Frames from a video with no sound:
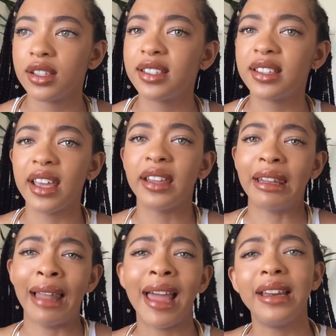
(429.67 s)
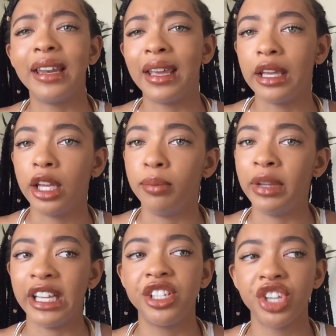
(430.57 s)
skin lightening and
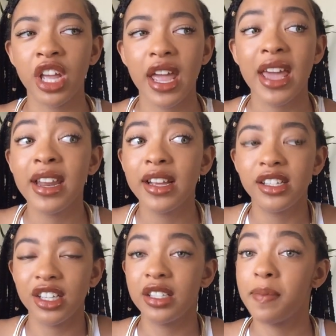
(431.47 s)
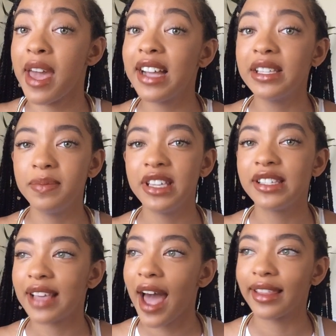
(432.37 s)
bleaching, and it just makes me
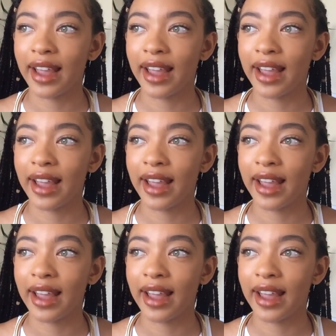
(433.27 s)
sad.